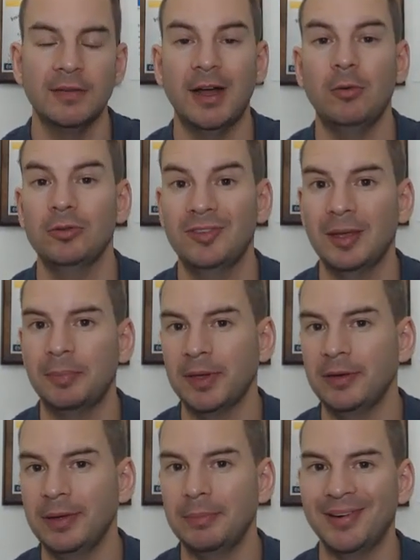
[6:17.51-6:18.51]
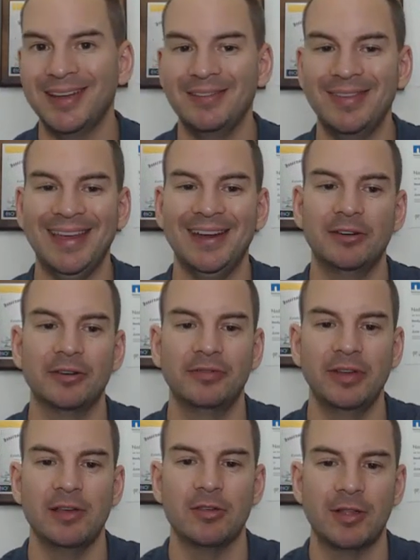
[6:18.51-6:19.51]
that will typically bring the
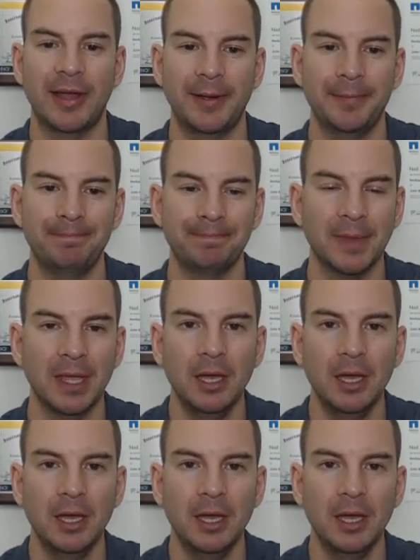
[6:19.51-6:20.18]
interface down.